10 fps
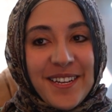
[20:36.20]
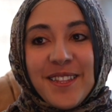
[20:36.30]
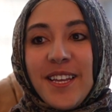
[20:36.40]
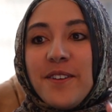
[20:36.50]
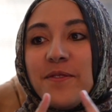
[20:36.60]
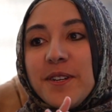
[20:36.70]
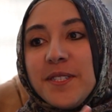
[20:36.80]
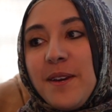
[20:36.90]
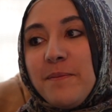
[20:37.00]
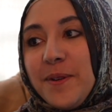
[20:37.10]
Like, for
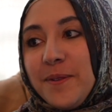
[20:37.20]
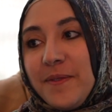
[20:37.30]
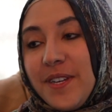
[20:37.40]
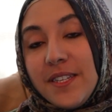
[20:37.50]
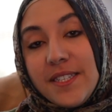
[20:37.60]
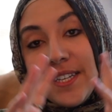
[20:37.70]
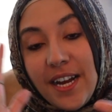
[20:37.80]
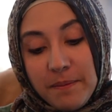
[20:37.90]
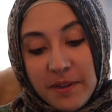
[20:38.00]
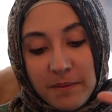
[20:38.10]
example, and this is
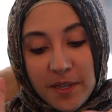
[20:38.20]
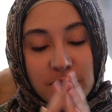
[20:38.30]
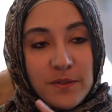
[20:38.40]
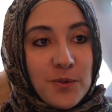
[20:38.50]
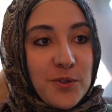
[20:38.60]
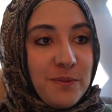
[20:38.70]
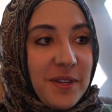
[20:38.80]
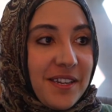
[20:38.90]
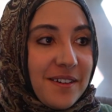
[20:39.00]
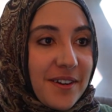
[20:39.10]
happening because of social
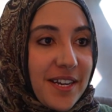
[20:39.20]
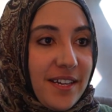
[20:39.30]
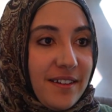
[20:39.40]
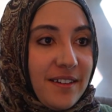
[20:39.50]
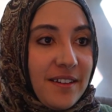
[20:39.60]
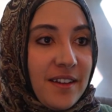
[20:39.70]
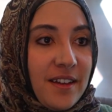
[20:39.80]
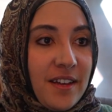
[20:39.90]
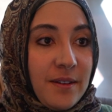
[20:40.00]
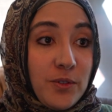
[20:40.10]
media, right?
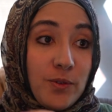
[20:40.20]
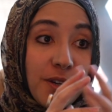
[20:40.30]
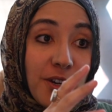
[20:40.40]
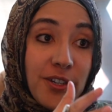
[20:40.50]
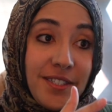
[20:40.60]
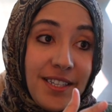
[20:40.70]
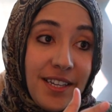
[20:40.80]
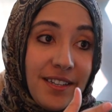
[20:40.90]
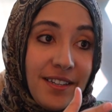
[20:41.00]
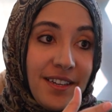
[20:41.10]
Doing a good
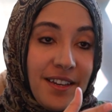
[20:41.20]
deed,